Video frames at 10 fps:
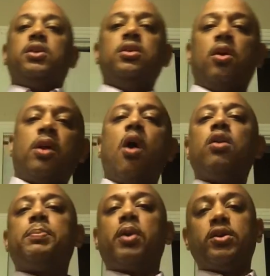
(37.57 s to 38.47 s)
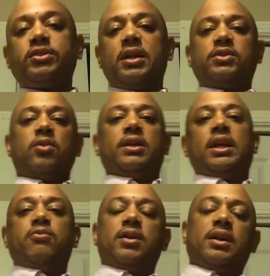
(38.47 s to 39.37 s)
You know the only person that's going to
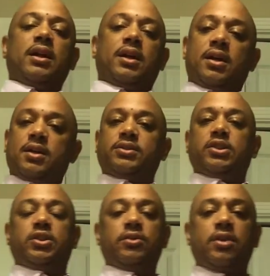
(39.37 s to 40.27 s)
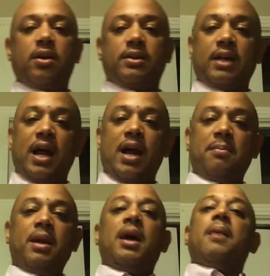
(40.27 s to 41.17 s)
get rid of their guns that shoot 30
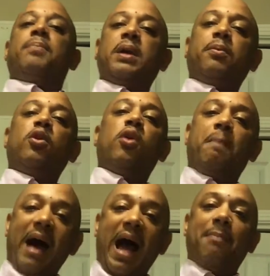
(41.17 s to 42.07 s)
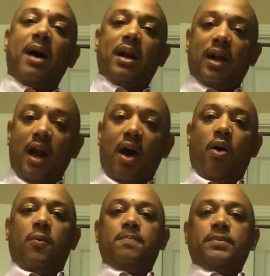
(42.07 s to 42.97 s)
times? People who abide by the
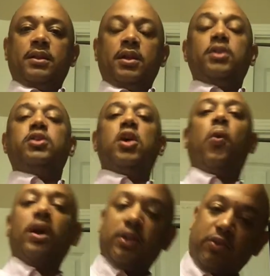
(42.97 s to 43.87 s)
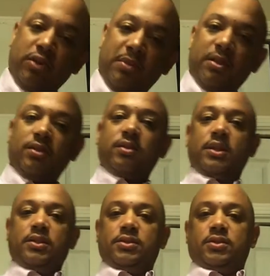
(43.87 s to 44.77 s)
law. You know what the criminal
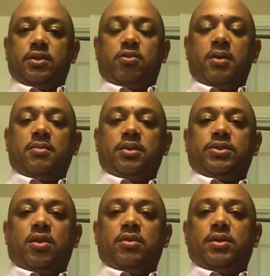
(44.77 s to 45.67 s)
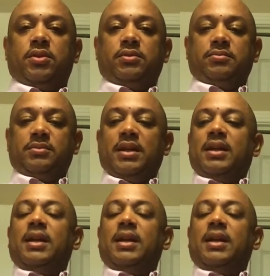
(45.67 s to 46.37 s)
get, is, the criminal is going to do?